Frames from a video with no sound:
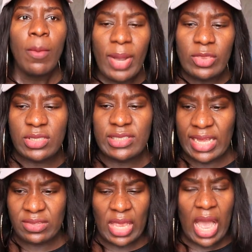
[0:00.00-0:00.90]
but I noticed
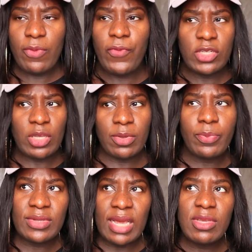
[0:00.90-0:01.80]
that I've been following some
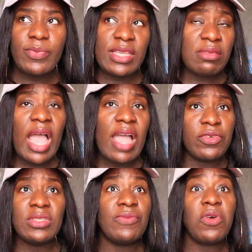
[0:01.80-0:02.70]
people that maybe I
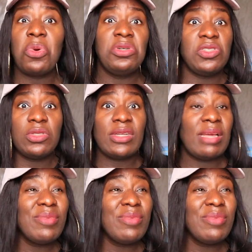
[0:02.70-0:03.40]
follow them for one reason or the other.